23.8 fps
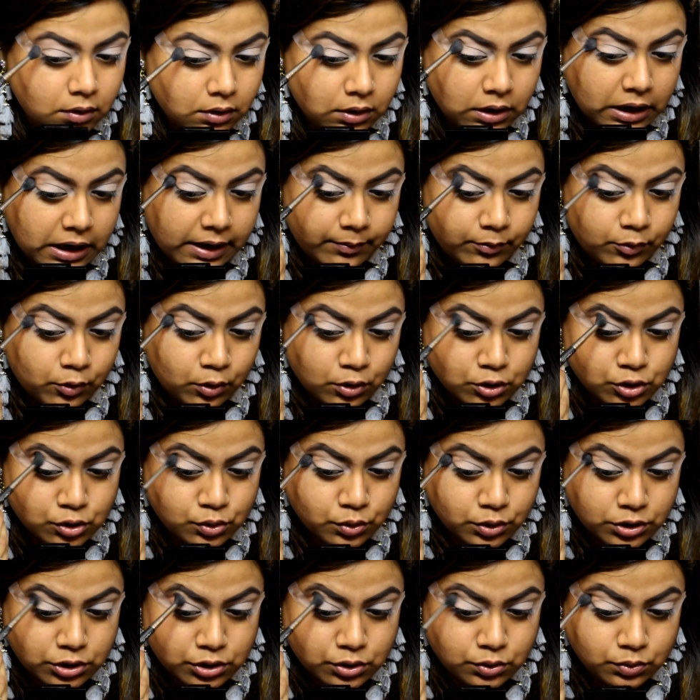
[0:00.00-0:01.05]
I'm not
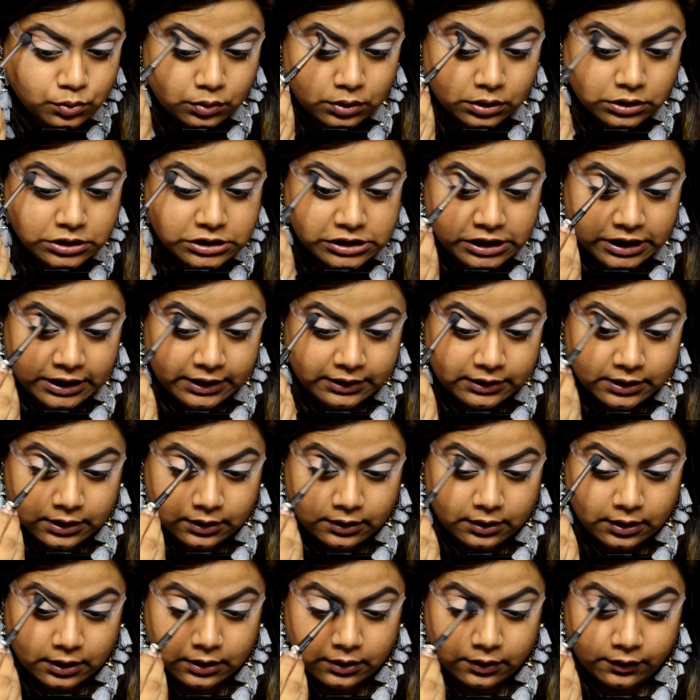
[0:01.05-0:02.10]
going to take the
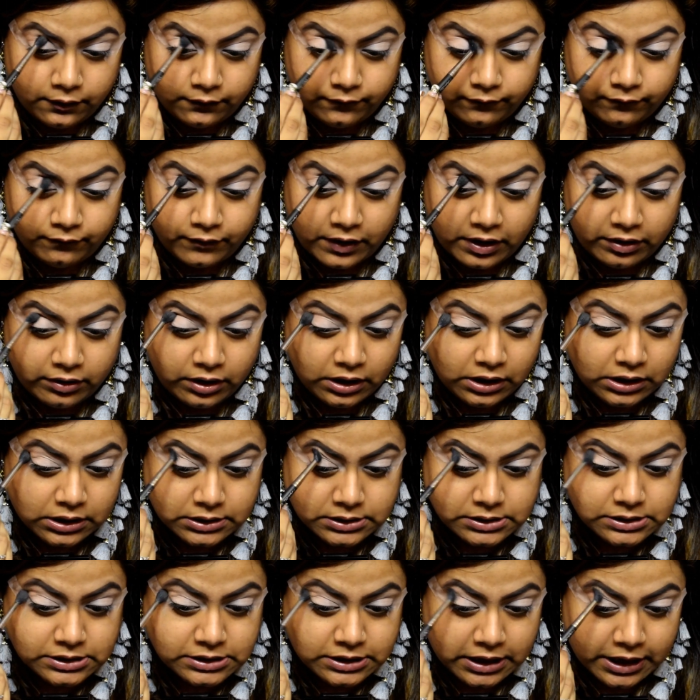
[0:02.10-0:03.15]
color very
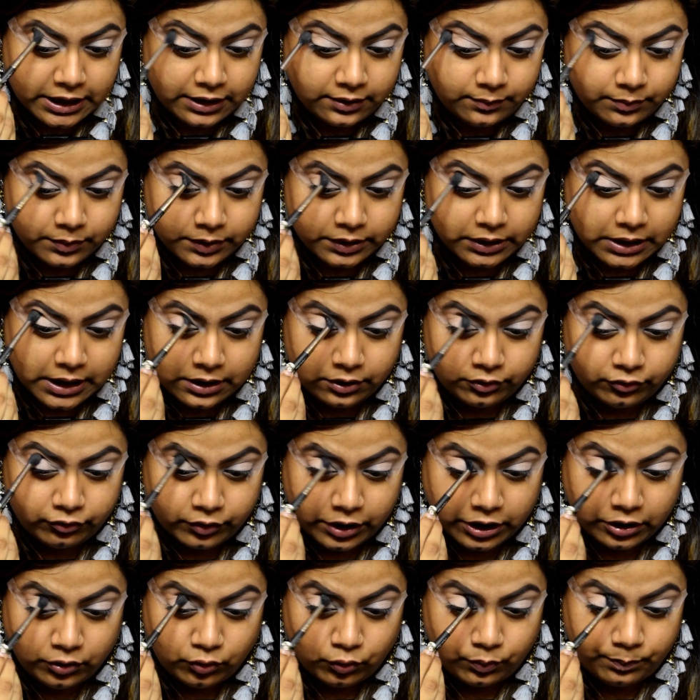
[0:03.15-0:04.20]
inside, but I'll
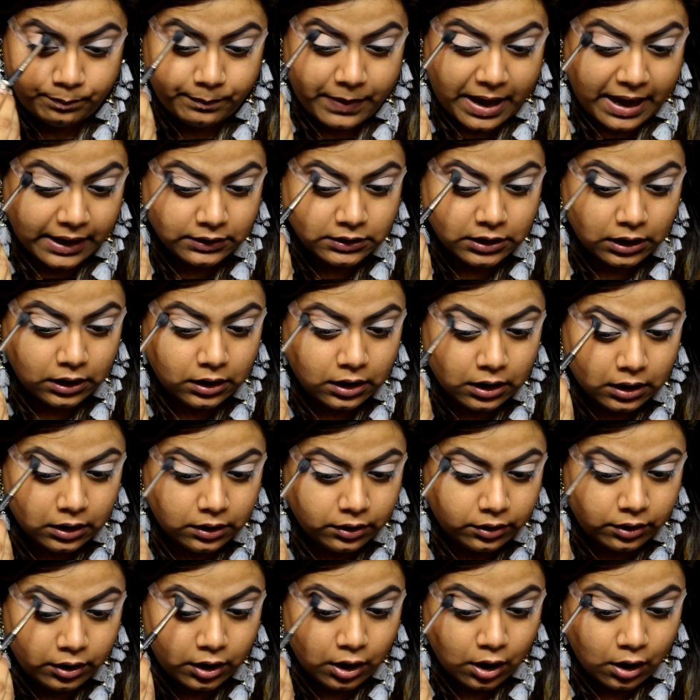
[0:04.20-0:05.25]
try to pack the
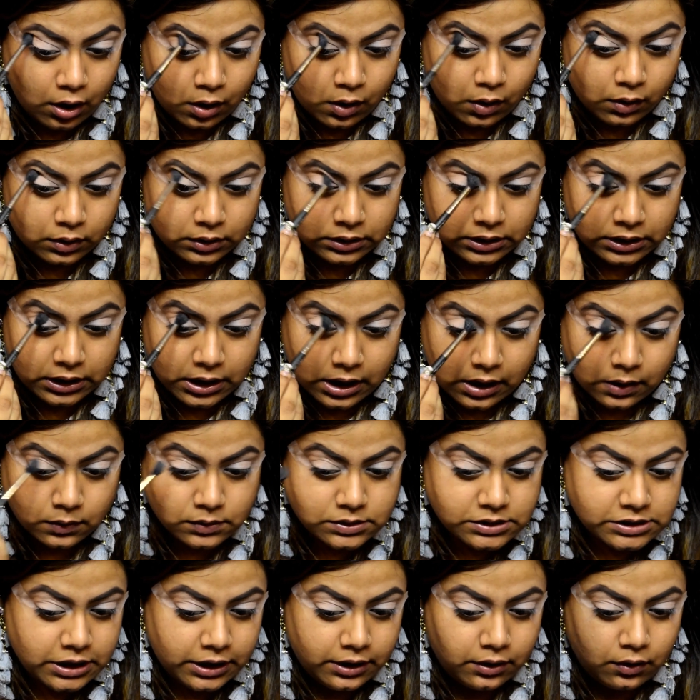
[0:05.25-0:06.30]
color on the
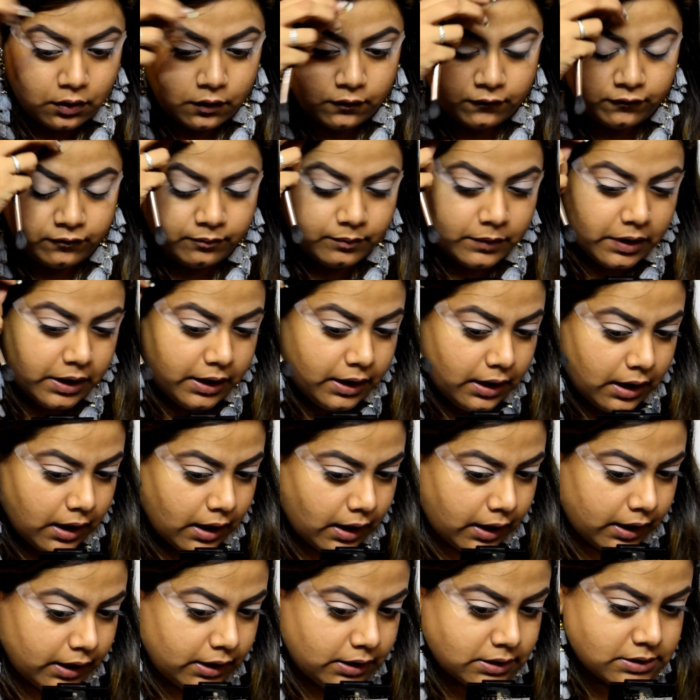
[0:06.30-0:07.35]
outside of my
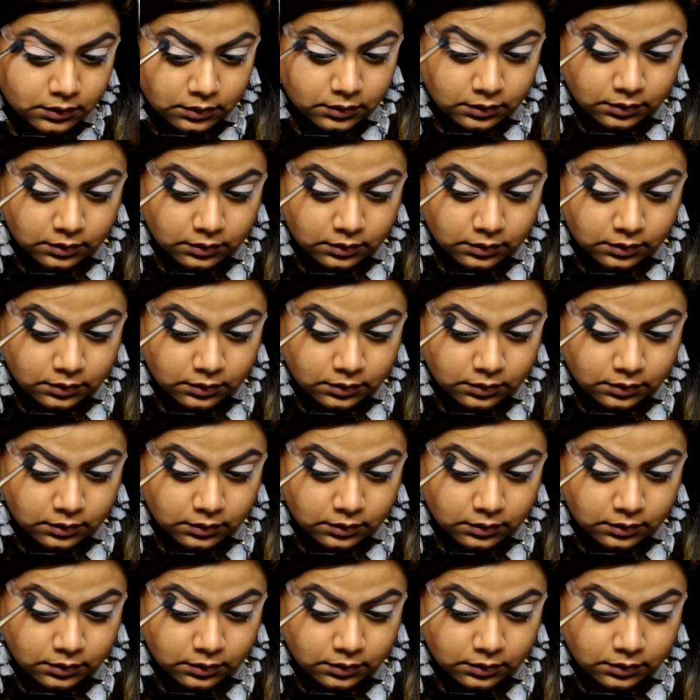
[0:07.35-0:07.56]
eyes.